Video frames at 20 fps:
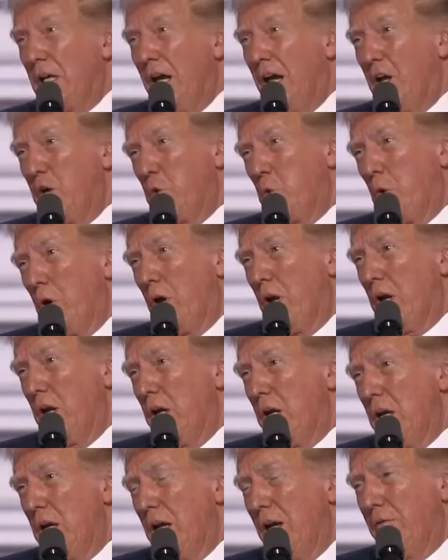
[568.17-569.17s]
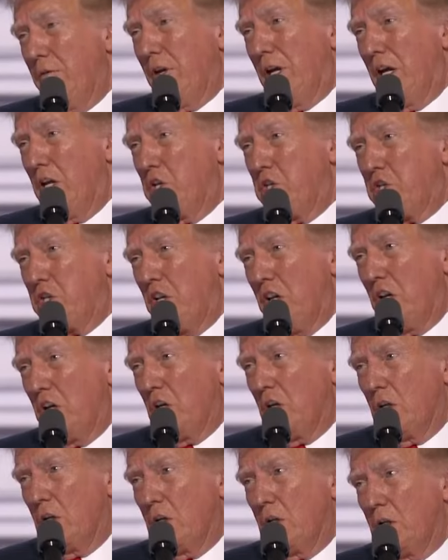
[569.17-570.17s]
and when even a
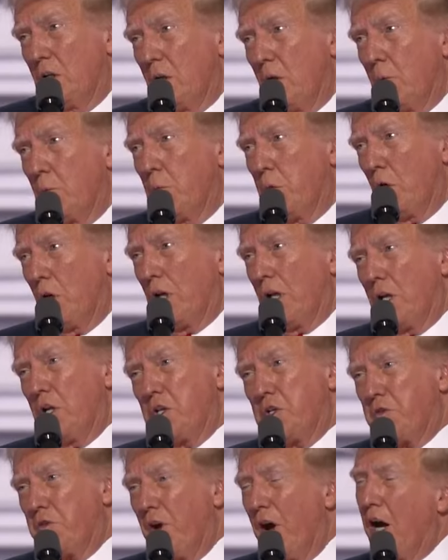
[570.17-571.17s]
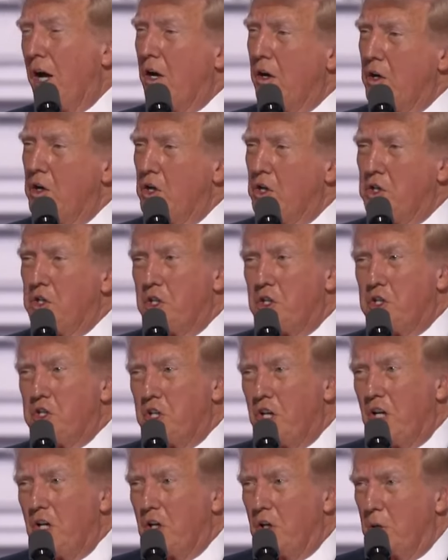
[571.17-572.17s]
single bullet is fired, just a
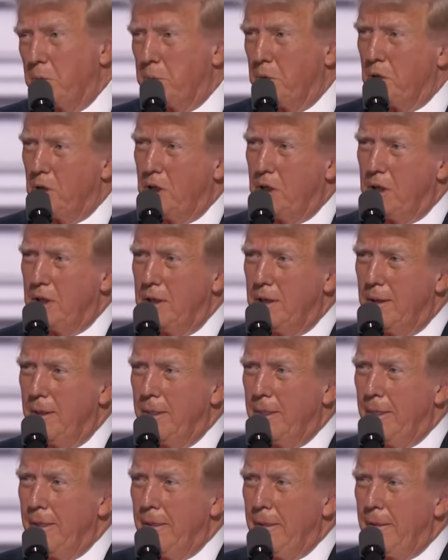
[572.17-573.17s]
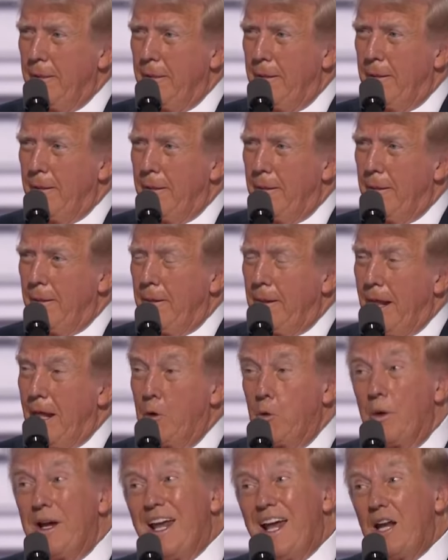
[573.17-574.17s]
single bullet,
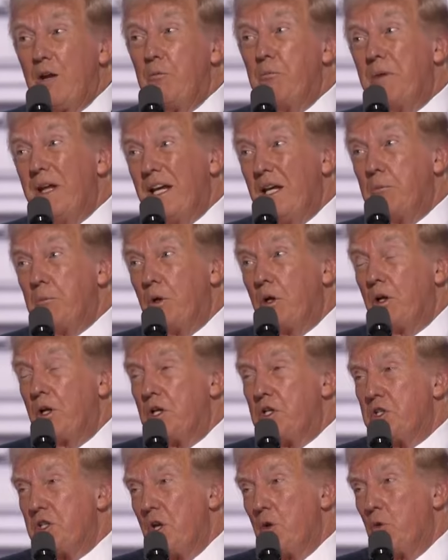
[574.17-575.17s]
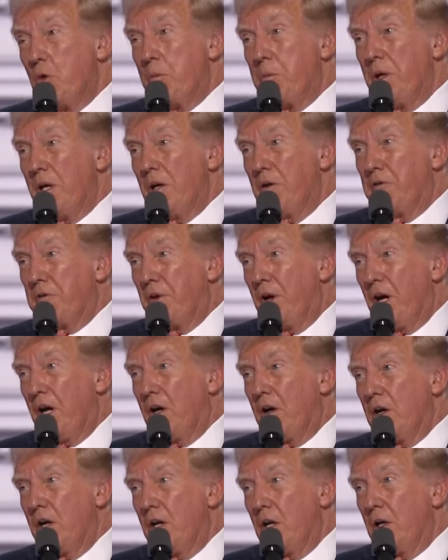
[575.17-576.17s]
and we had many bullets that were being
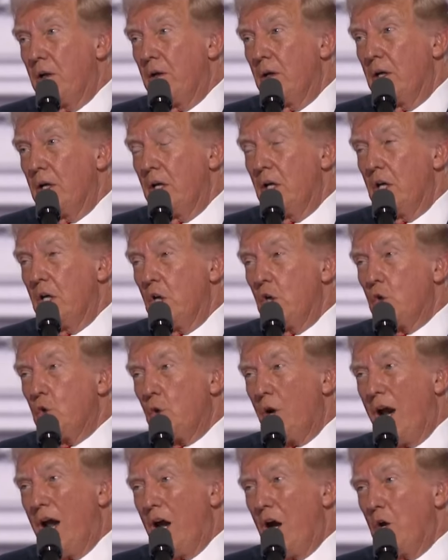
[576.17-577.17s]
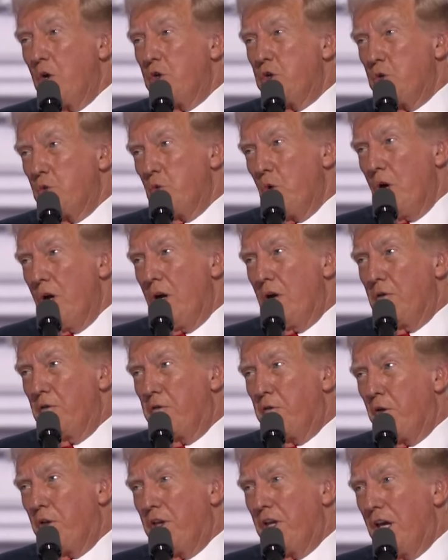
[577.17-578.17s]
fired, crowds run
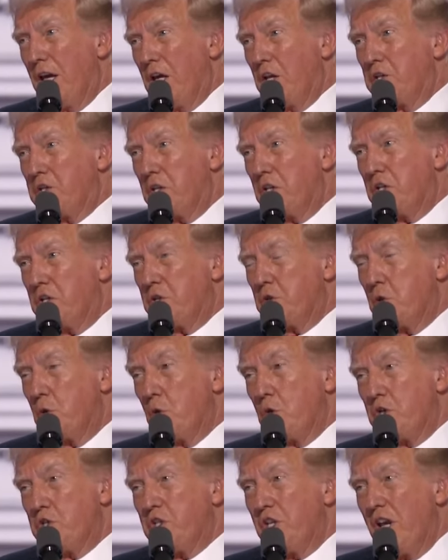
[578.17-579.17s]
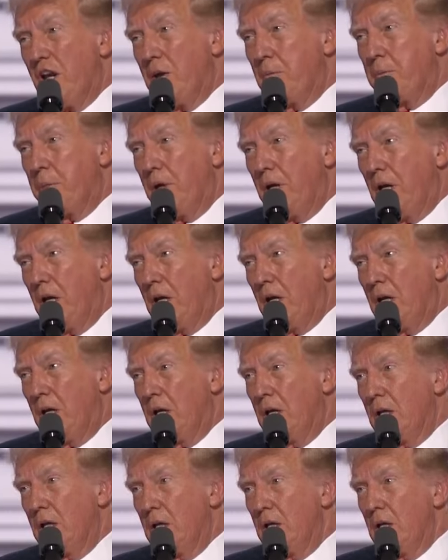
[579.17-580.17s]
for the exits or
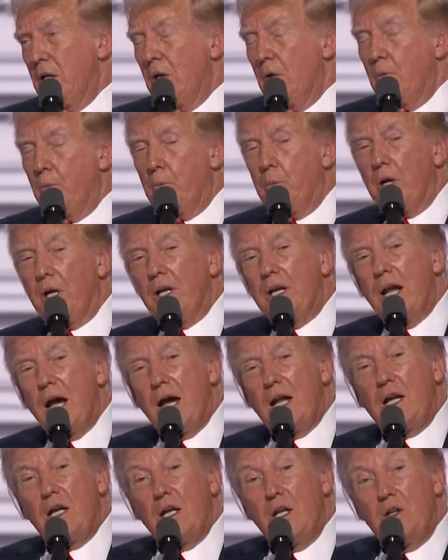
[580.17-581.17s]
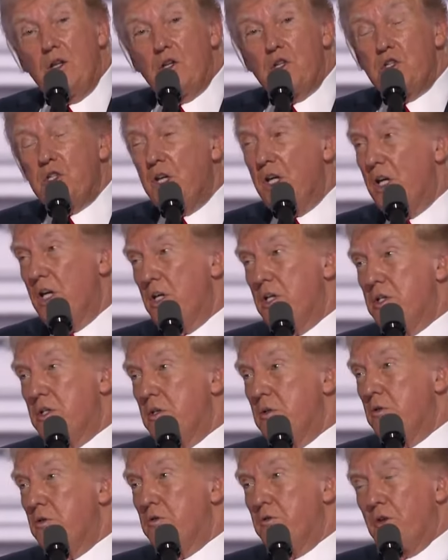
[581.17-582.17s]
stampede, but not in this
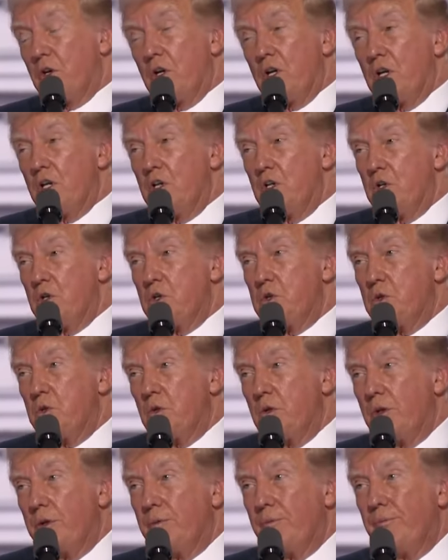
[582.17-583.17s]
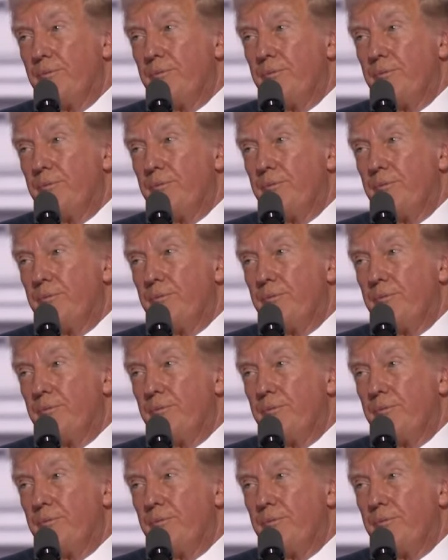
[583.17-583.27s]
case. It's very unusual.